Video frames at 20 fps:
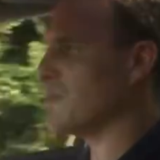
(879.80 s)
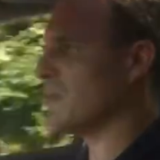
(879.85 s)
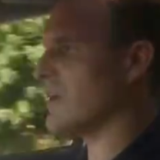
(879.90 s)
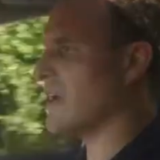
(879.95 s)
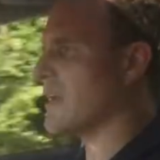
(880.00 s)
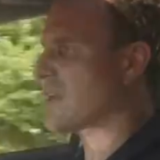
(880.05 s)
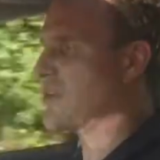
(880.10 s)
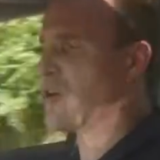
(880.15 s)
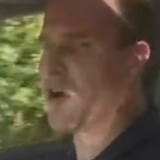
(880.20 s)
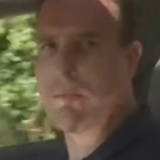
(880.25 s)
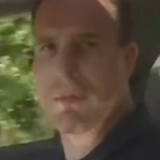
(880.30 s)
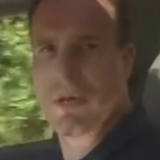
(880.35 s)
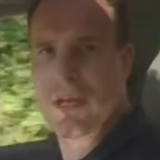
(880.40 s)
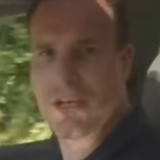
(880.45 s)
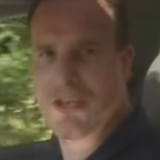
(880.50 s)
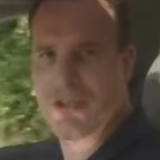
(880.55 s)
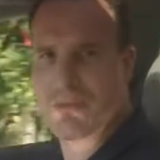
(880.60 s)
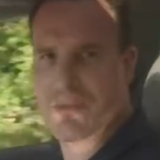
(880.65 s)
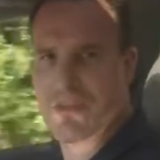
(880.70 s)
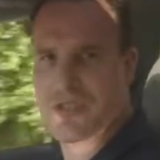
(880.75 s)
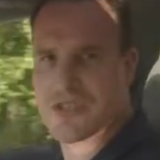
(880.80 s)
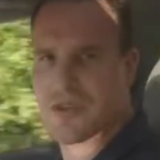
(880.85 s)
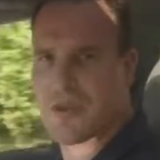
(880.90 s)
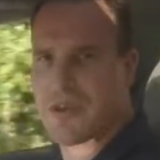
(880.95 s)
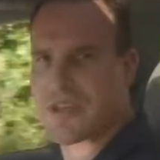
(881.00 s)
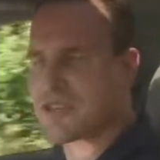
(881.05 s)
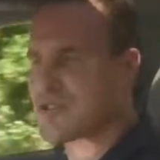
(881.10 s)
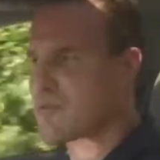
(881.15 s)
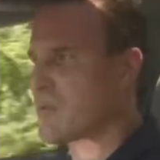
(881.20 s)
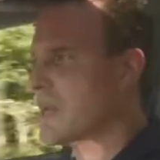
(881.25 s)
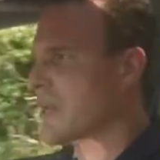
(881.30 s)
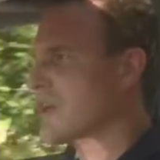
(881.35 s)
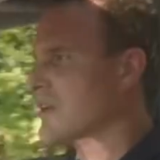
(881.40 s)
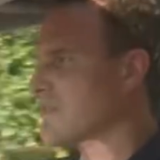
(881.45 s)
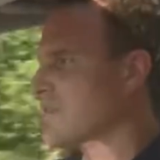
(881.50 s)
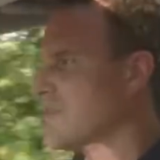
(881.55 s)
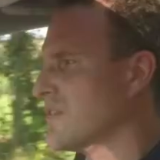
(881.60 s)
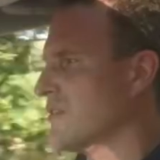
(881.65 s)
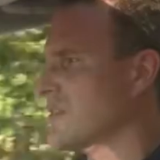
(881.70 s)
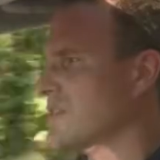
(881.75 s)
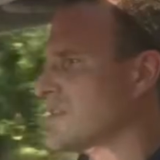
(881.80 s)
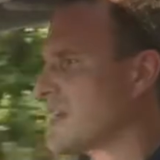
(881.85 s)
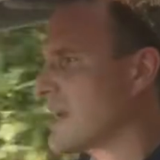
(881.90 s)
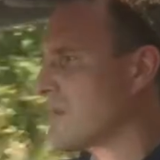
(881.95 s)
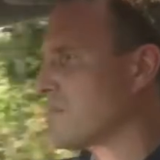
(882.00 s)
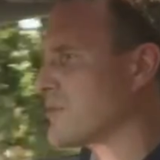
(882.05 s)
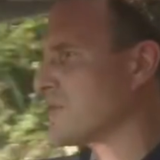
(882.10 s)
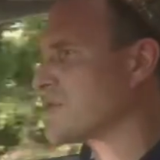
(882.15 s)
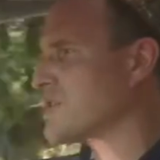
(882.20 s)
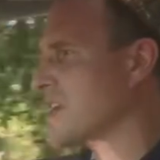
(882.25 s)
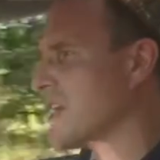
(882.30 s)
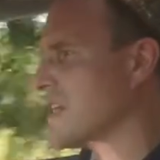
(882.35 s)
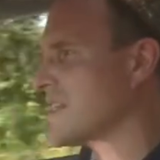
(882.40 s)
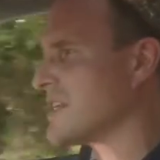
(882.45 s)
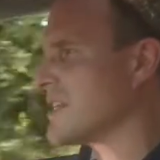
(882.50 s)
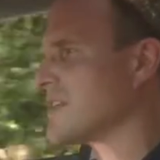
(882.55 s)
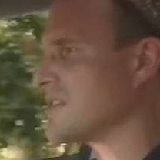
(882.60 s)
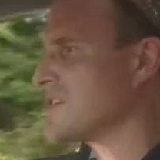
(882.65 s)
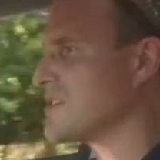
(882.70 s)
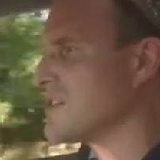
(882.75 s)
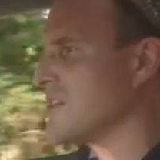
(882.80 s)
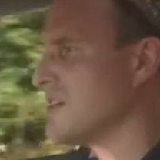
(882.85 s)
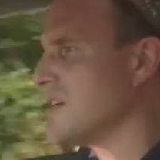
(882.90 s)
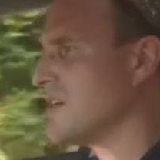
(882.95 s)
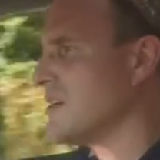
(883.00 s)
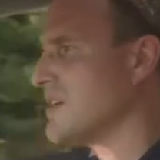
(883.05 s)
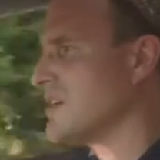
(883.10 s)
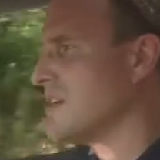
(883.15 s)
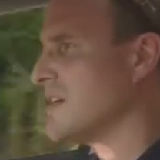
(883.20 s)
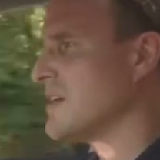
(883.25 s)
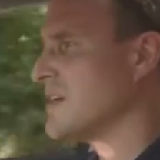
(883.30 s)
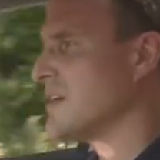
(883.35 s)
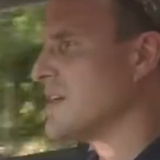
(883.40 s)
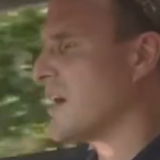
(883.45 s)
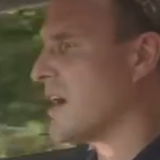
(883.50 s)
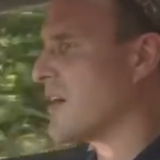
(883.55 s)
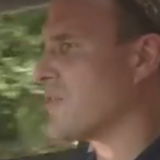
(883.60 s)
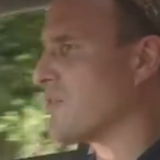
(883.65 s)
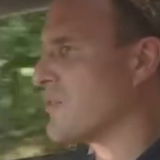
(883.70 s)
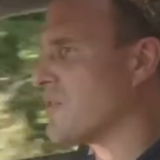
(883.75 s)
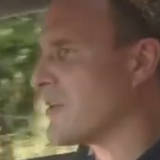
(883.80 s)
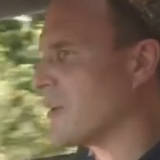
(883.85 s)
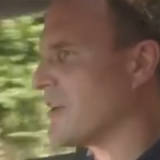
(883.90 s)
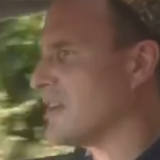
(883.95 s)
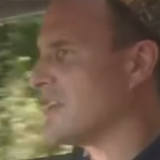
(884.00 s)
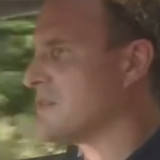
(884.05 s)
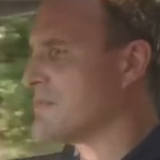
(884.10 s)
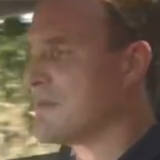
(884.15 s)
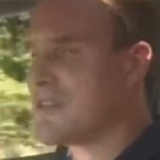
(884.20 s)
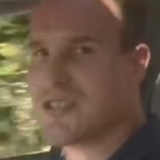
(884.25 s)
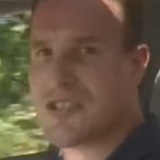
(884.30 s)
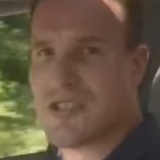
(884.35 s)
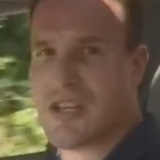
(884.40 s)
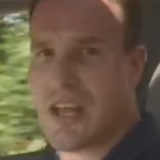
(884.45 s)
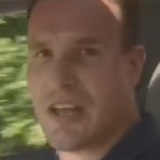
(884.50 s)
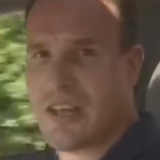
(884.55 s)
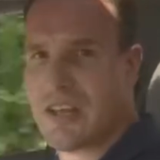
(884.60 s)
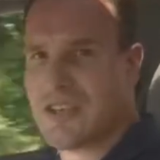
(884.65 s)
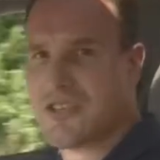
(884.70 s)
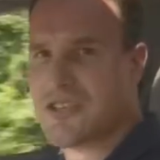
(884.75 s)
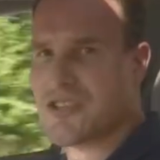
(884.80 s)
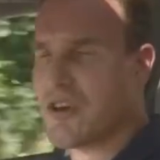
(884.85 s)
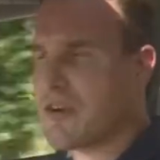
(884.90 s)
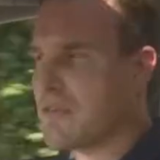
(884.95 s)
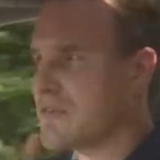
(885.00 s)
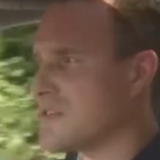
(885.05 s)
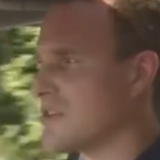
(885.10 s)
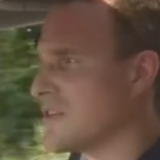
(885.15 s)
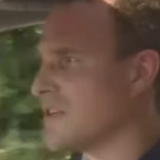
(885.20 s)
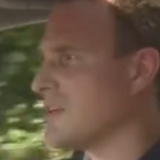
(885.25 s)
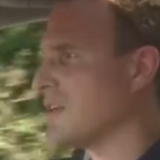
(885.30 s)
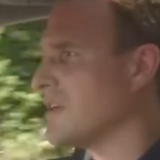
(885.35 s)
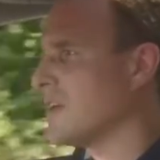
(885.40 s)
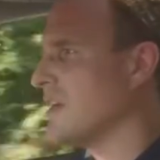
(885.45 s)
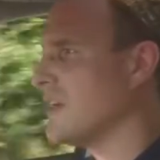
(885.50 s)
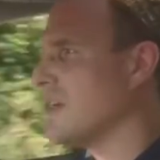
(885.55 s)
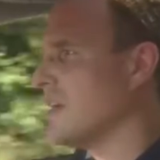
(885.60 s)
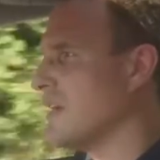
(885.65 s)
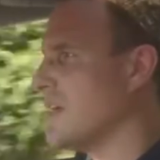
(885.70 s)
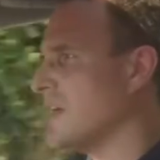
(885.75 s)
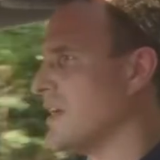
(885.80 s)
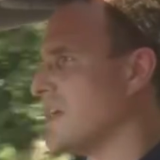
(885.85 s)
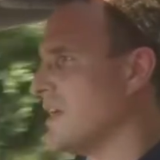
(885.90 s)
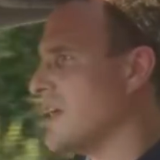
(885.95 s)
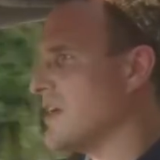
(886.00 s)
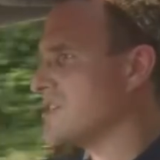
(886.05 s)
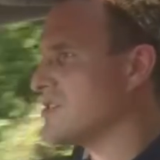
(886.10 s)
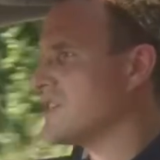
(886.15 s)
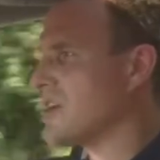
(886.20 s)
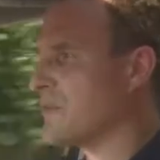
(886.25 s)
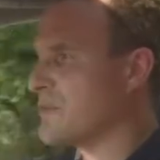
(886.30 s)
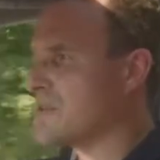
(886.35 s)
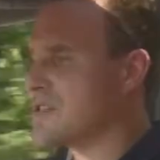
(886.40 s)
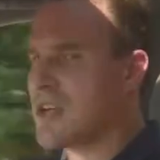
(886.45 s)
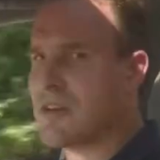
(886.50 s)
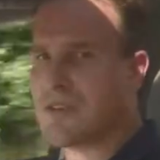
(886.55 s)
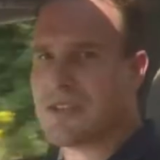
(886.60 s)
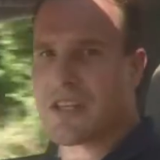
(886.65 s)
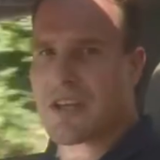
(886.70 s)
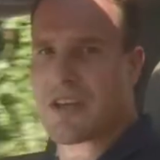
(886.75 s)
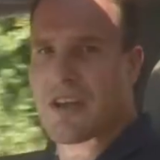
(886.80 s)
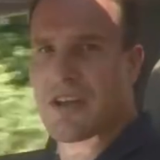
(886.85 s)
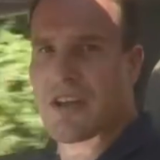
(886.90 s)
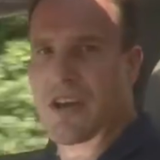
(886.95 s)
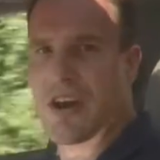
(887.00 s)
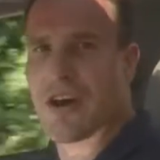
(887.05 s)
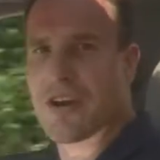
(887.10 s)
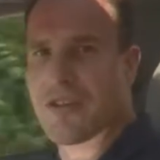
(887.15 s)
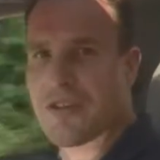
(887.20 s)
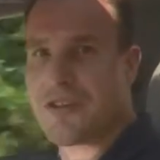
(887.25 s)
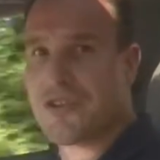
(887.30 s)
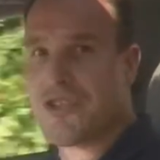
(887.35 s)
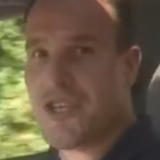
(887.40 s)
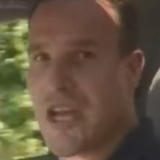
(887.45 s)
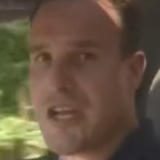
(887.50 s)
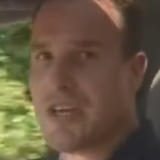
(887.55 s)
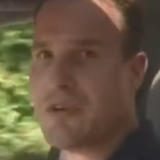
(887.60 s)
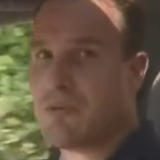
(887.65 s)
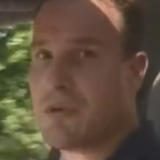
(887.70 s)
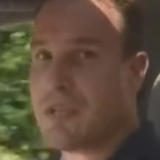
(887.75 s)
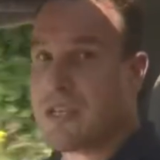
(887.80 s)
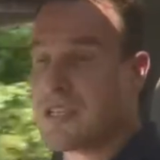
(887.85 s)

In combination with a slight tweak of the damper settings, ironically to be slightly softer, it's now resulted in a car that genuinely